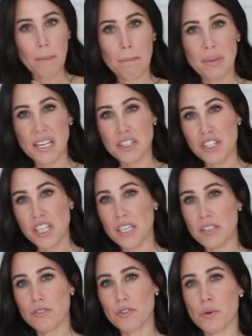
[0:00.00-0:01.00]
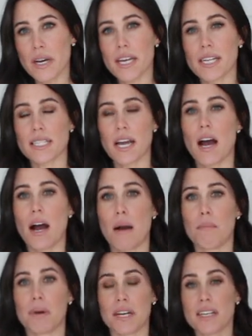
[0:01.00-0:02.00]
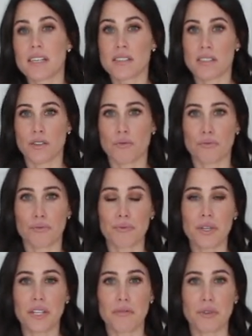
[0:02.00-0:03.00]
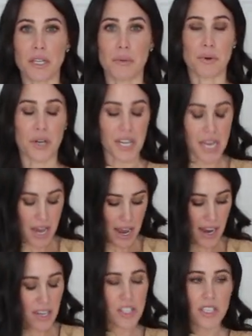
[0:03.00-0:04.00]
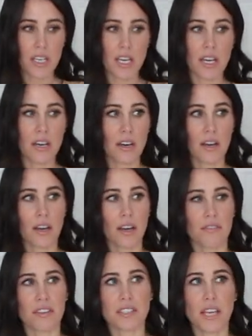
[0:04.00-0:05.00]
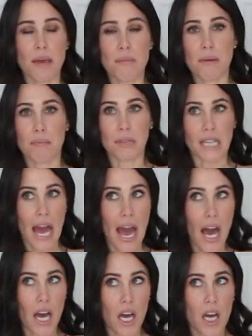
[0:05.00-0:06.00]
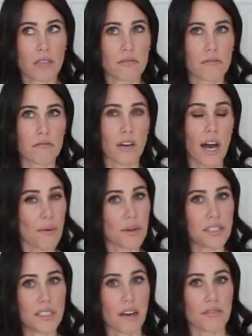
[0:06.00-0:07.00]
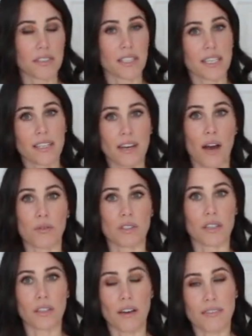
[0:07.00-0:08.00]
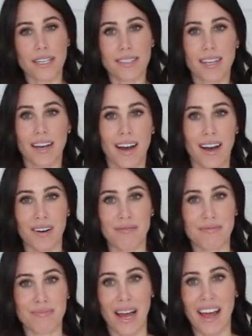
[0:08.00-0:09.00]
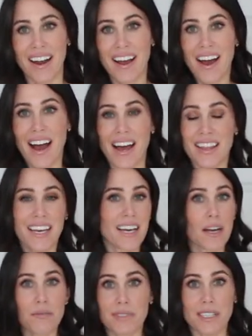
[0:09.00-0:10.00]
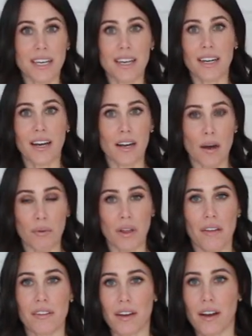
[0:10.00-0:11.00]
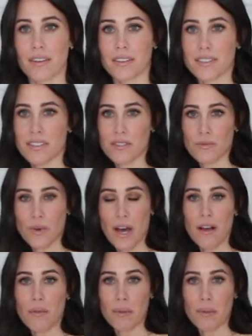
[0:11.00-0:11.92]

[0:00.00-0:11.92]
peachy to it, um, but it is still really, really pretty. Actually, if this came in black, I would definitely, I would love it. Um, but I think it comes in a couple other colors as well,